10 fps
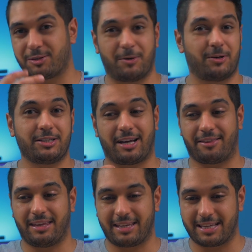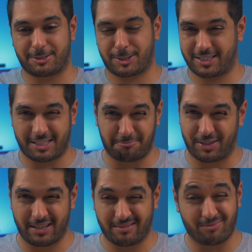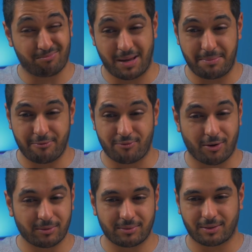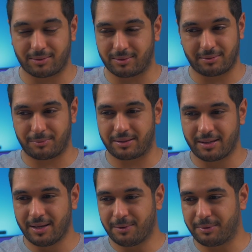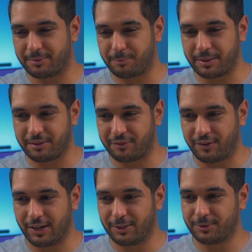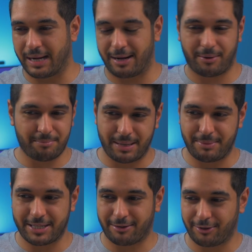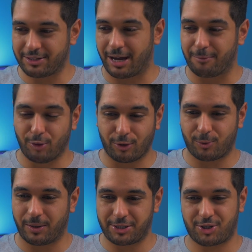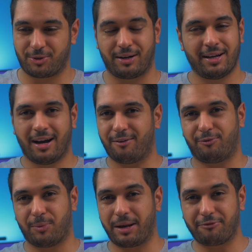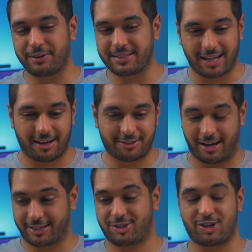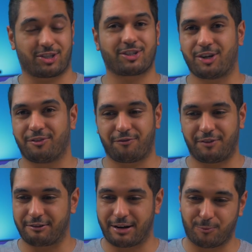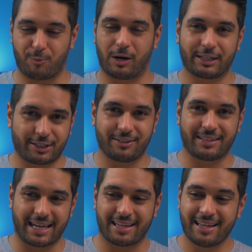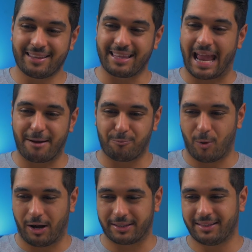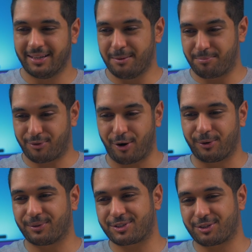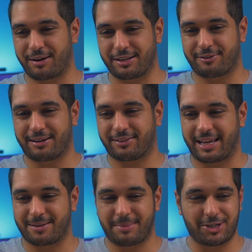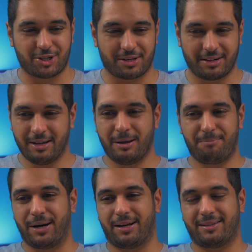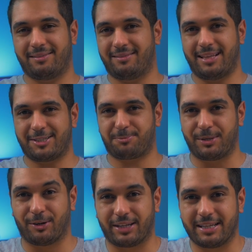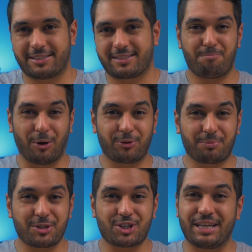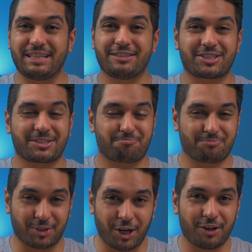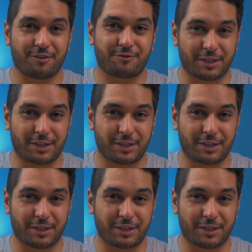to be honest, I think it's something maybe wrong with the file, how I maybe downloaded it. I'm not quite sure. For whatever reason, I just couldn't figure out why I couldn't get the M1 Pro to render out the animation. But let's be honest, both machines could have